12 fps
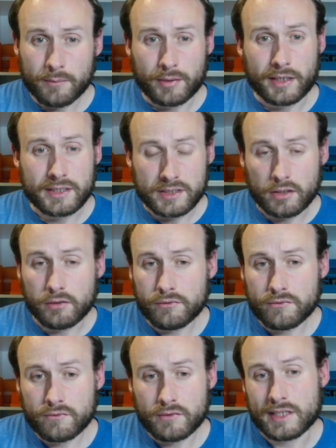by itself
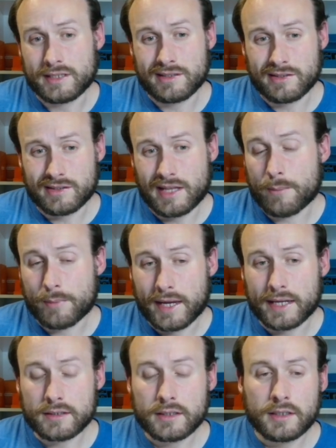isn't that
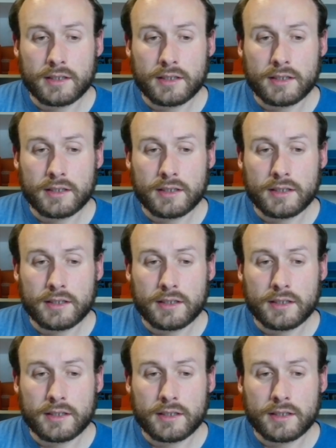bad,